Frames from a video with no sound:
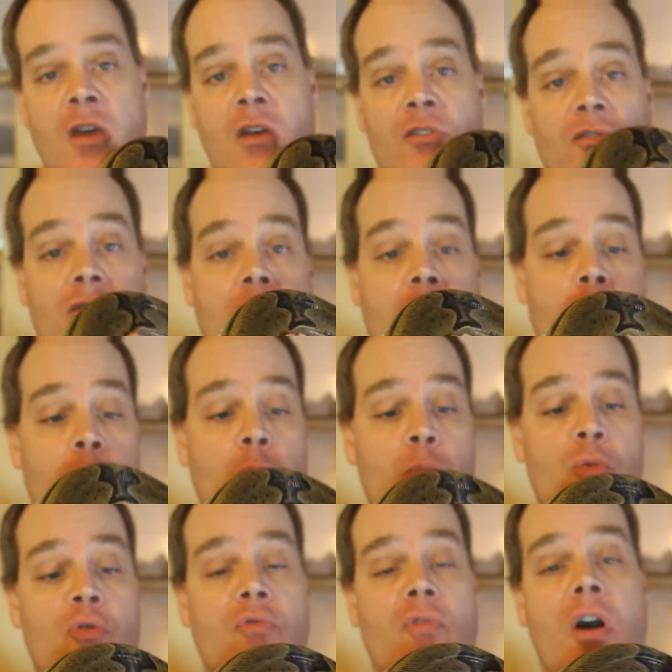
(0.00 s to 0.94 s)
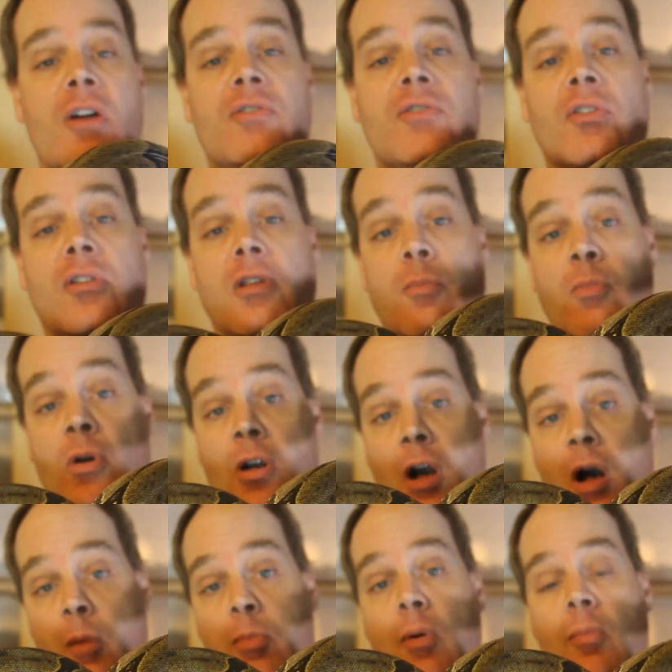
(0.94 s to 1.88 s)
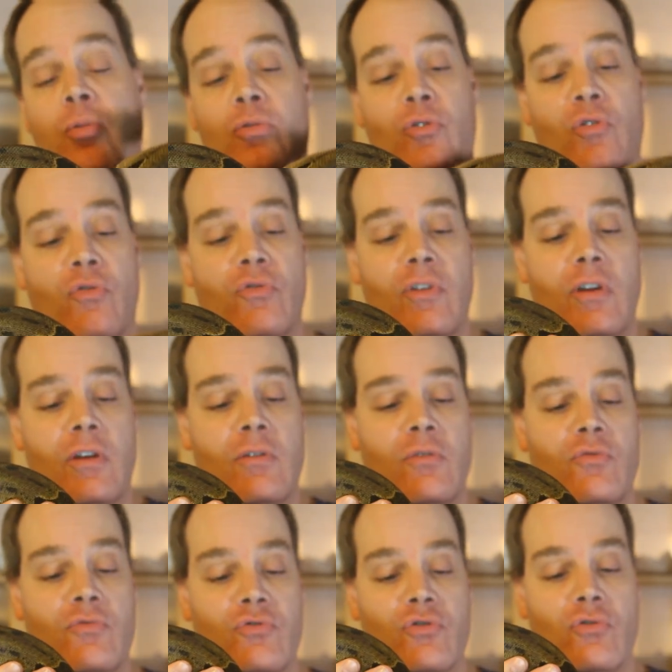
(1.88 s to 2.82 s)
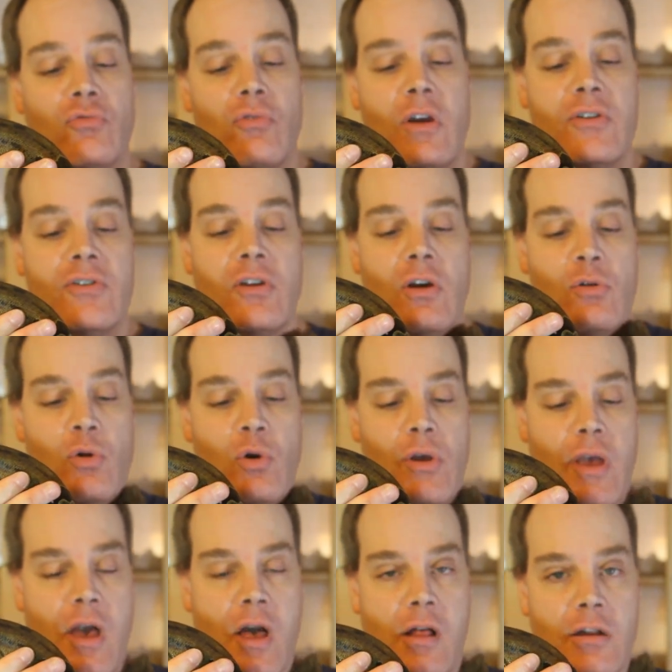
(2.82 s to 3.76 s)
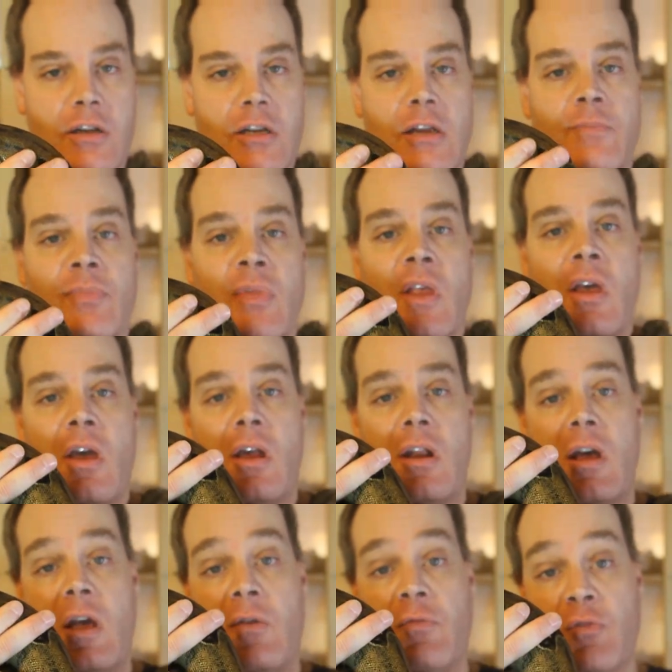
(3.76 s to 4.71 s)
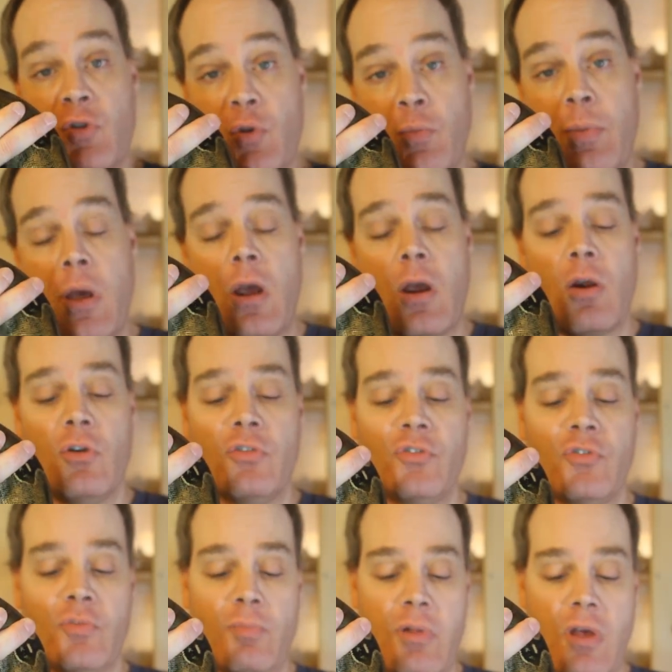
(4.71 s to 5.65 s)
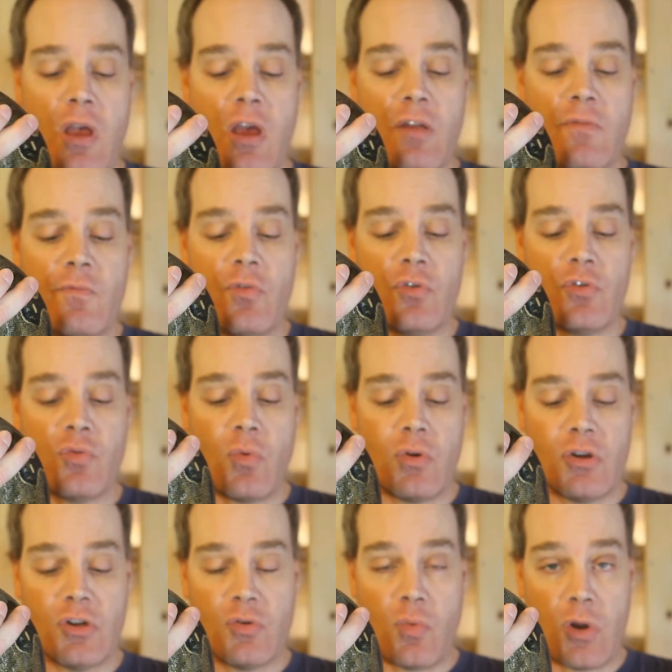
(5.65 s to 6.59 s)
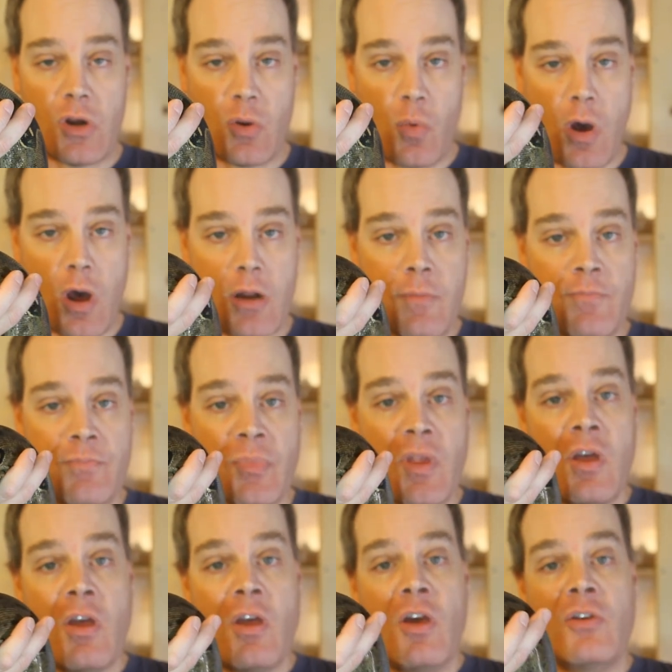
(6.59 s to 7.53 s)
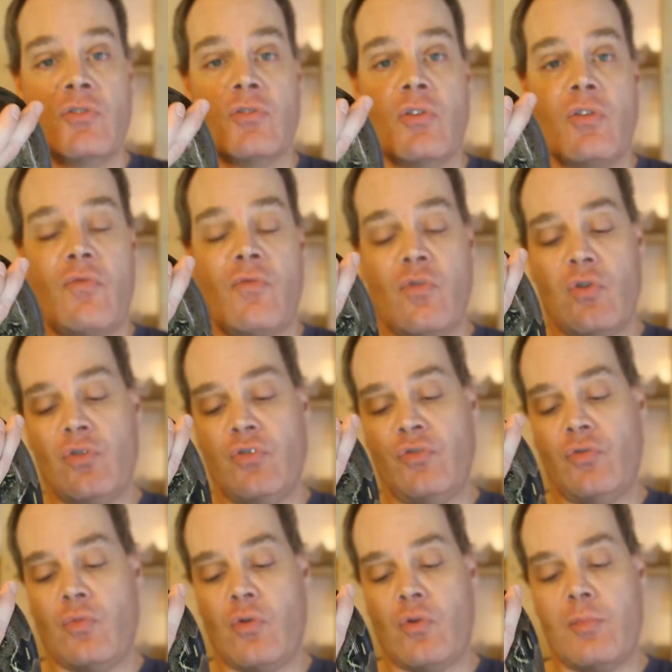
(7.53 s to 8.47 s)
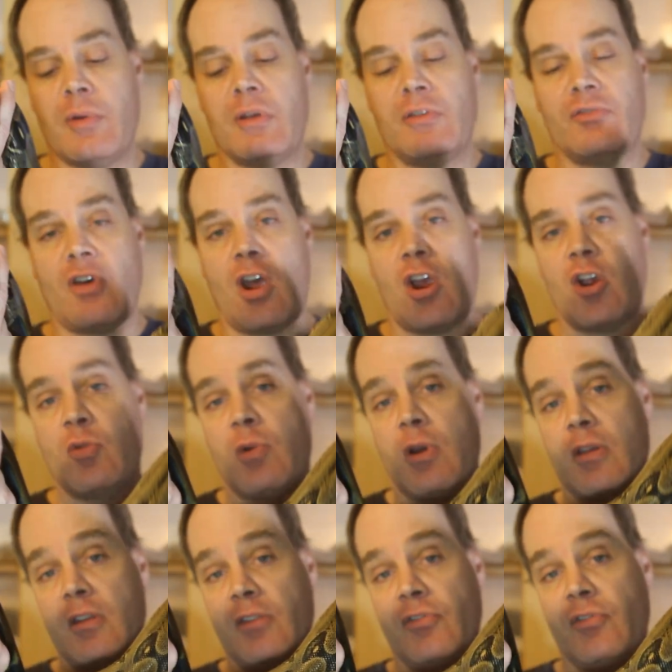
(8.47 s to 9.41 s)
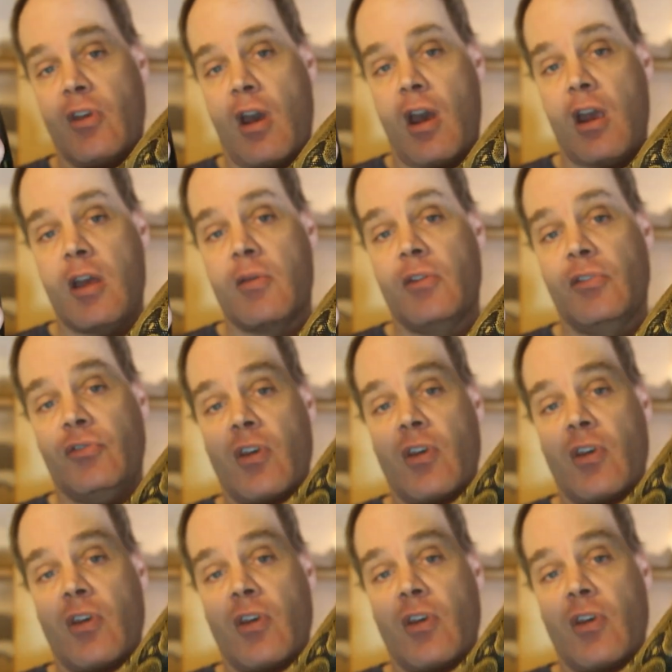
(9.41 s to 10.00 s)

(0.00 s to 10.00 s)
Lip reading: So now we'll move on to the Pacopo Peruvian true redtail locality, and I have two pairs planned for 2021. So the first will be sired by this guy, and this